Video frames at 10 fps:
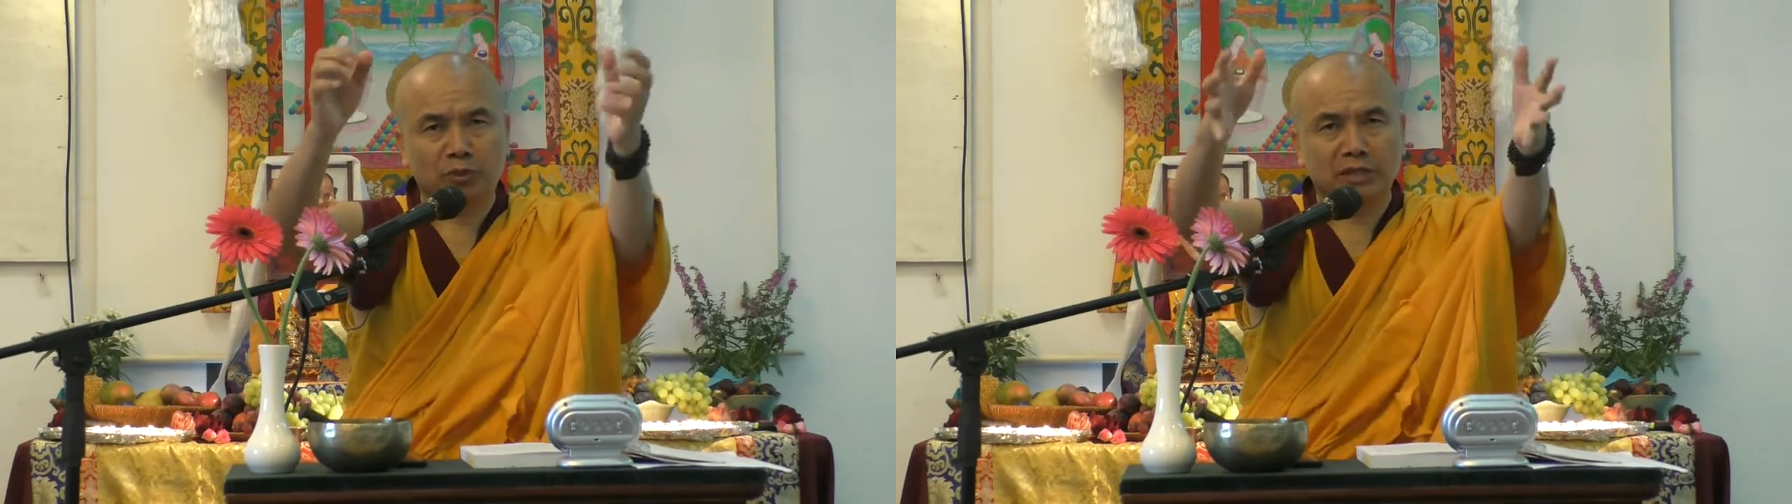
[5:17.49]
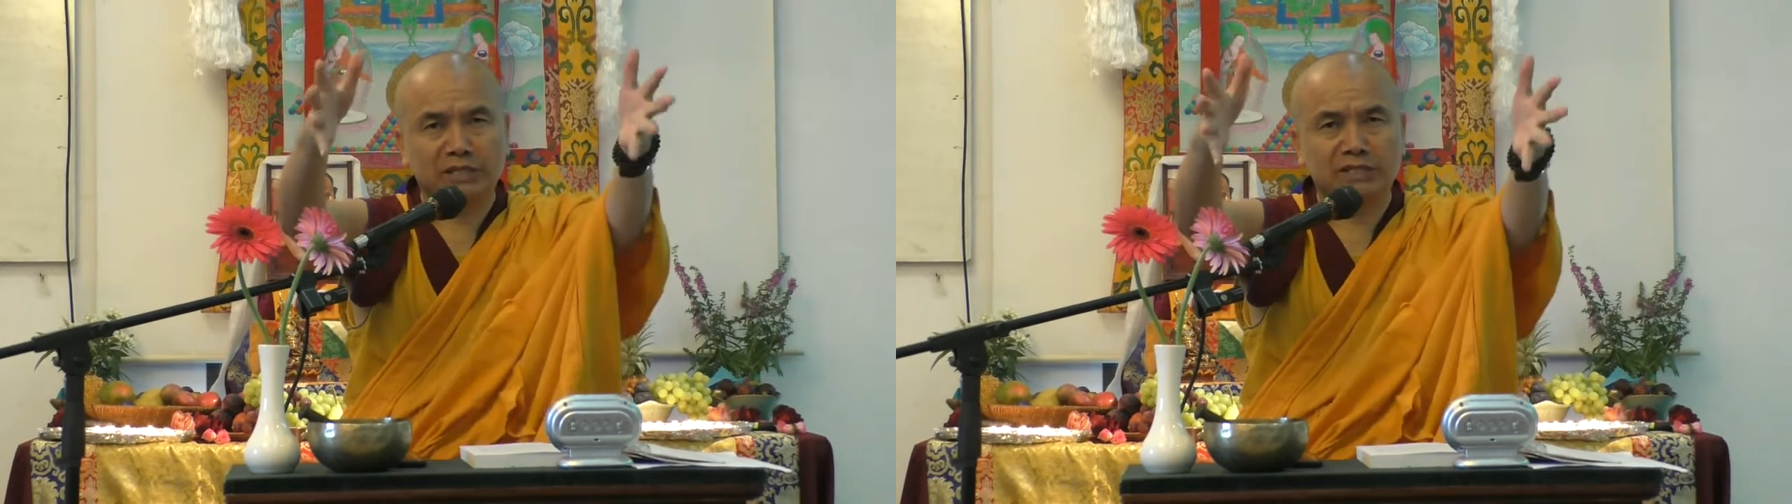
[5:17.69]

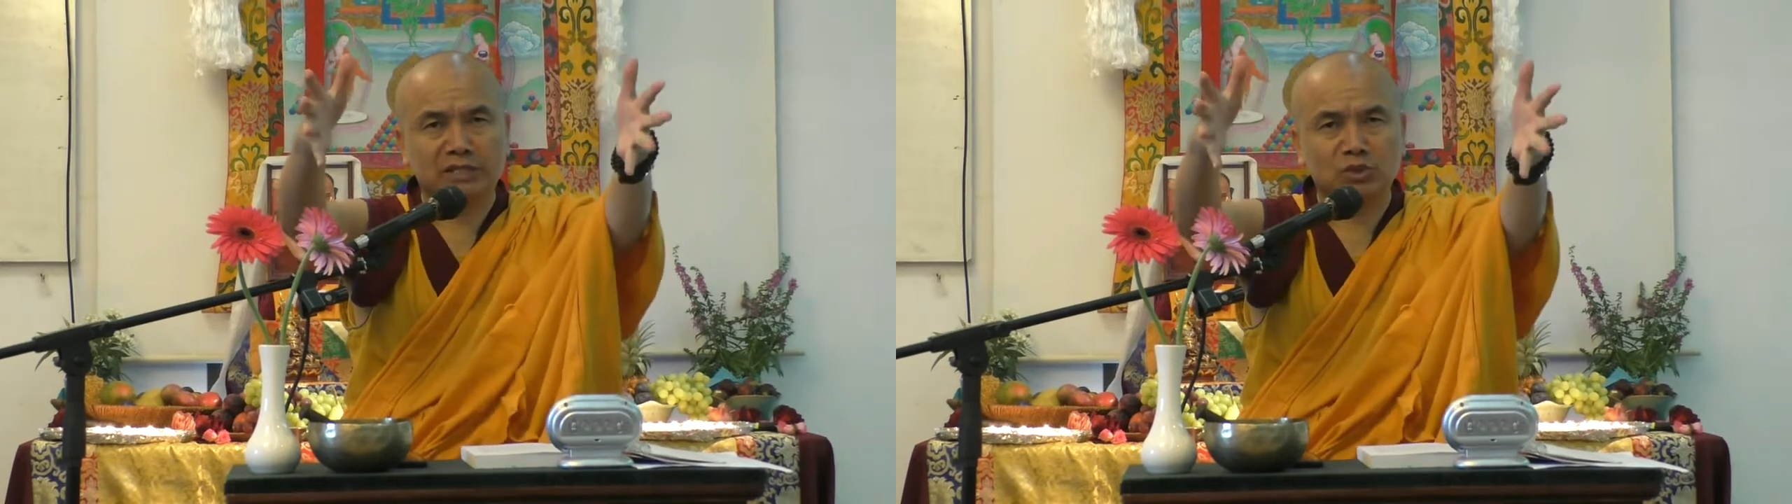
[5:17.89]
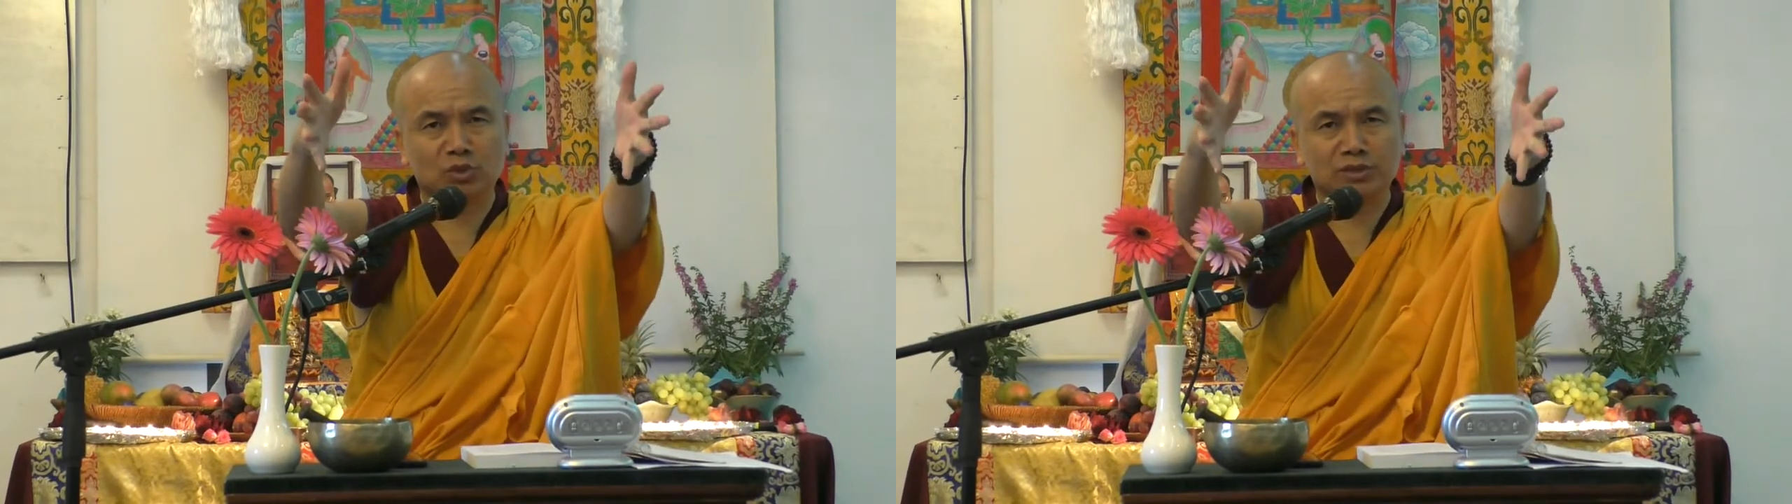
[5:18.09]
the
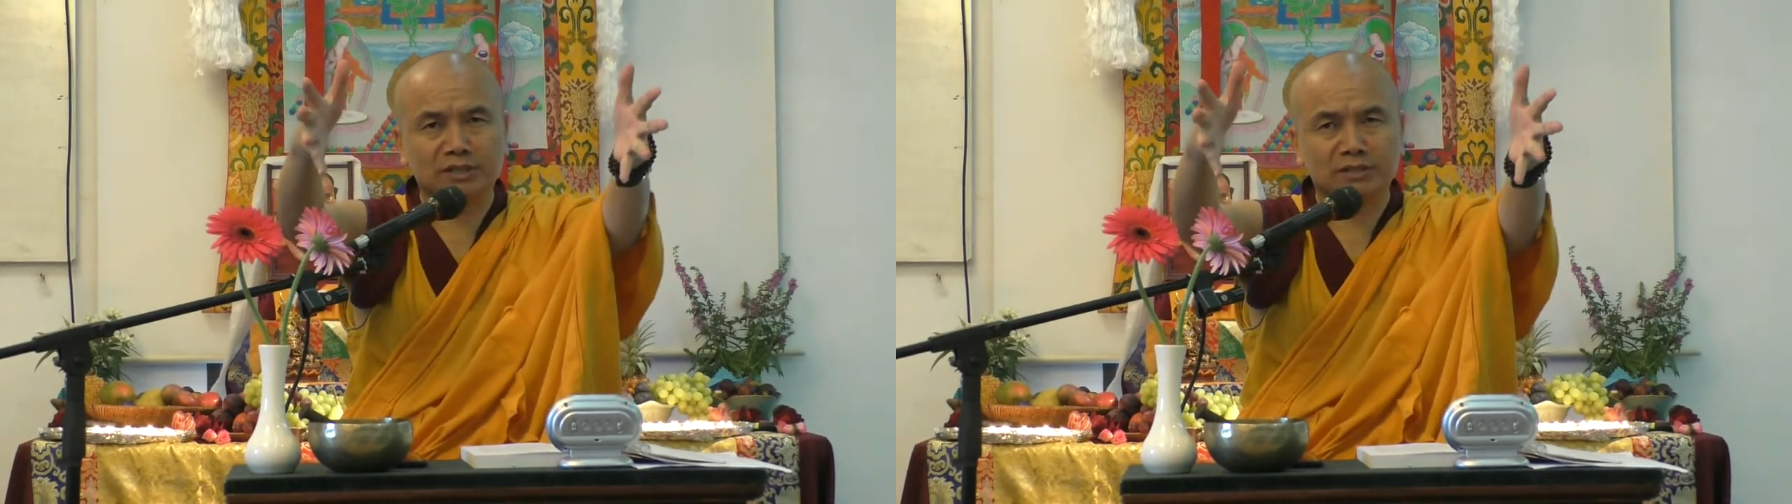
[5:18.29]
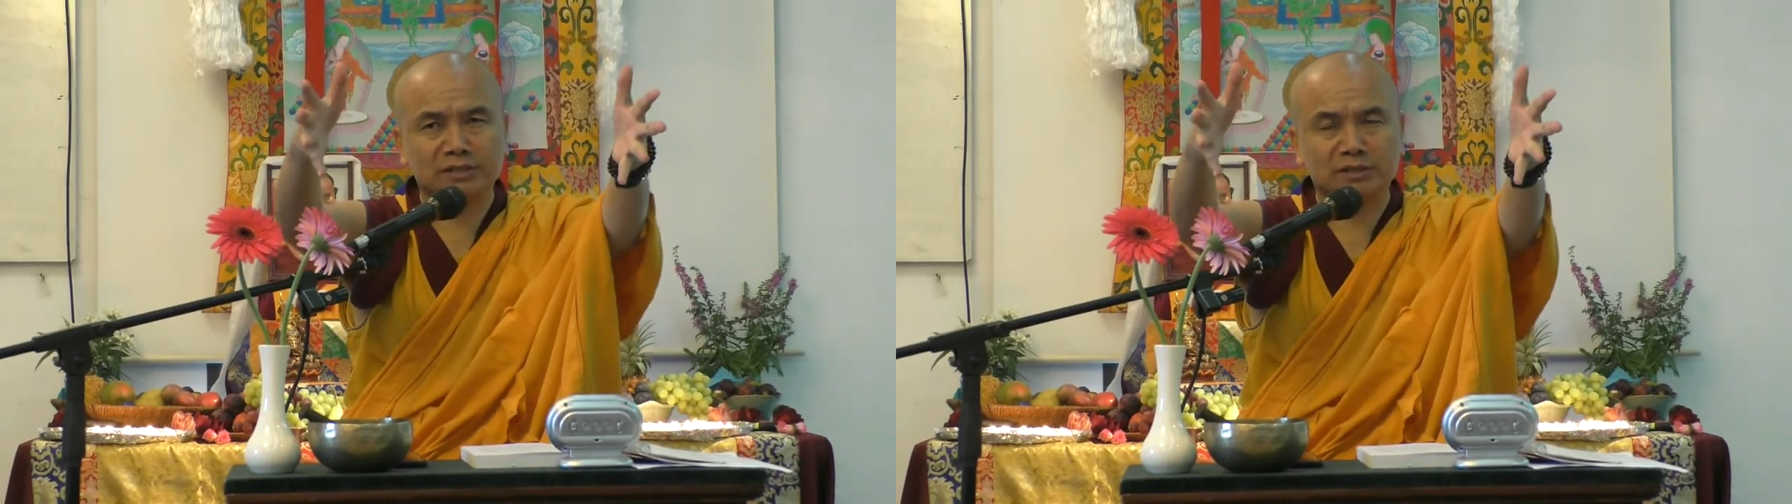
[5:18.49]
6
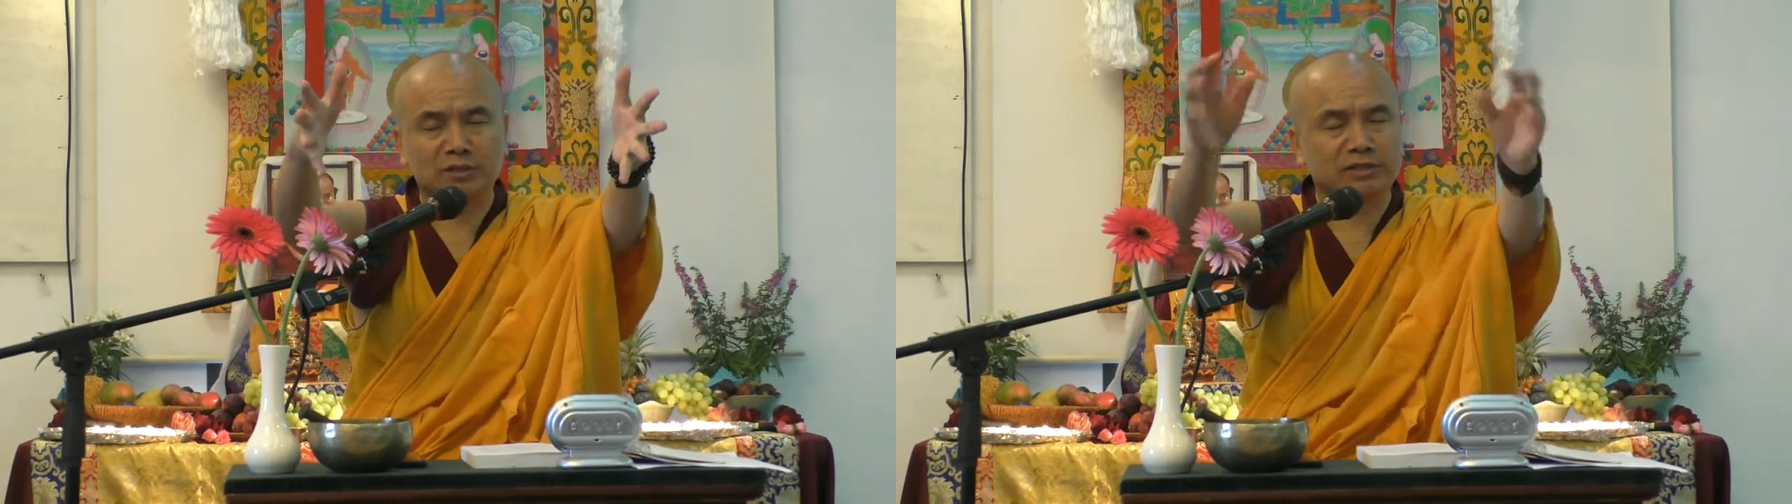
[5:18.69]
sources,